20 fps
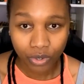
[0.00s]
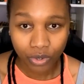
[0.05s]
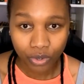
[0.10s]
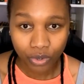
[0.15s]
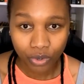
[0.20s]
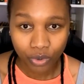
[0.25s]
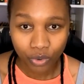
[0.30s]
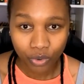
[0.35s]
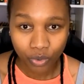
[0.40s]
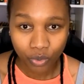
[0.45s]

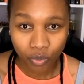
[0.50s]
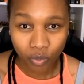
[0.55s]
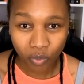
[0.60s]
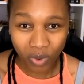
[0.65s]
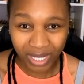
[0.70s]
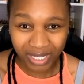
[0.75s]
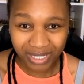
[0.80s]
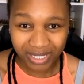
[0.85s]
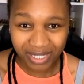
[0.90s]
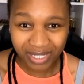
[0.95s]

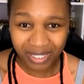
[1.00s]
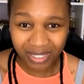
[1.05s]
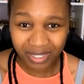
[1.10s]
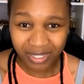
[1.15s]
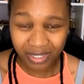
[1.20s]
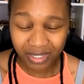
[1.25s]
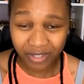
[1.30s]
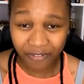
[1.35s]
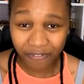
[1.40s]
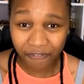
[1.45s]
Once the
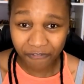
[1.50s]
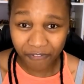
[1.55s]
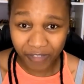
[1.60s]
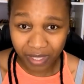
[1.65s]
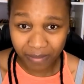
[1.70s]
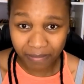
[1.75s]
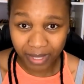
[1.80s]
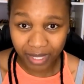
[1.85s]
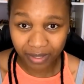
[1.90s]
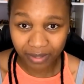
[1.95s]

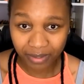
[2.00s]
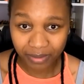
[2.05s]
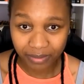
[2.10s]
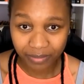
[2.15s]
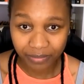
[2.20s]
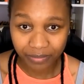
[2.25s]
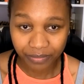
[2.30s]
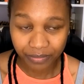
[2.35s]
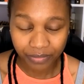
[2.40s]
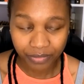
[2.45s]
female
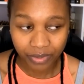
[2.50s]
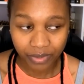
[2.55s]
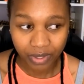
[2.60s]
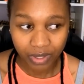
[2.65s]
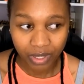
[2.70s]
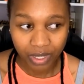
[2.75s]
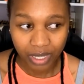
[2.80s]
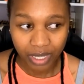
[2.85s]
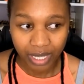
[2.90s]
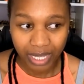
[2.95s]

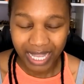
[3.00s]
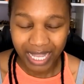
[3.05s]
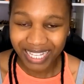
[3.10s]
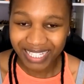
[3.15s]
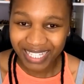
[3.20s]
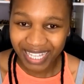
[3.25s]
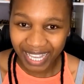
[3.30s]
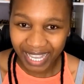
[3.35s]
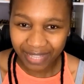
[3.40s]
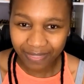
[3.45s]
has
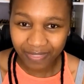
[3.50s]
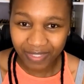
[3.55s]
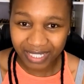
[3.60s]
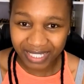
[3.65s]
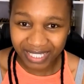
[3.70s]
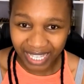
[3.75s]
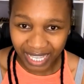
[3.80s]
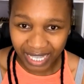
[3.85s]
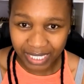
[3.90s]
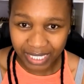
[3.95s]
had the
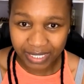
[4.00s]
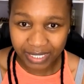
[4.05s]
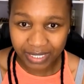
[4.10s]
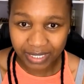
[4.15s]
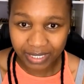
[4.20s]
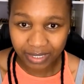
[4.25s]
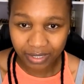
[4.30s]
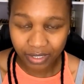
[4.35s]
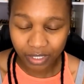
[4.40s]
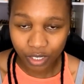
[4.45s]
taste
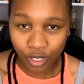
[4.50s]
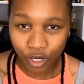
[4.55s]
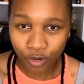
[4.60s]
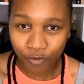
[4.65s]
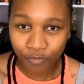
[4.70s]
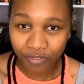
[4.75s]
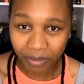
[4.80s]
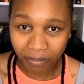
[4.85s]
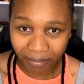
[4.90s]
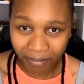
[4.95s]
of the
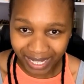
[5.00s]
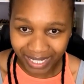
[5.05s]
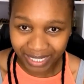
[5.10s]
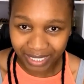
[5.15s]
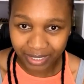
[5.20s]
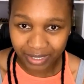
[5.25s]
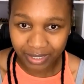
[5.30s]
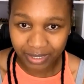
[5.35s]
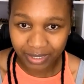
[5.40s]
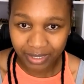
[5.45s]
money
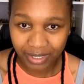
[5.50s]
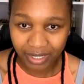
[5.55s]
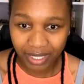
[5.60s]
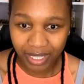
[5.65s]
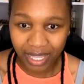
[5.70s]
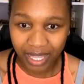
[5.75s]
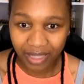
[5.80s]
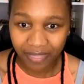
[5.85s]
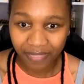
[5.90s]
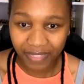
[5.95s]

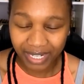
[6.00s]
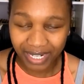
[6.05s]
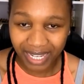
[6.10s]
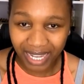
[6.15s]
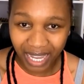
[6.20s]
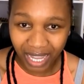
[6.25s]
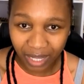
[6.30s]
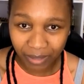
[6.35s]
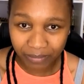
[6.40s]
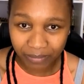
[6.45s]
that
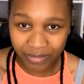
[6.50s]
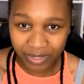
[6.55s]
comes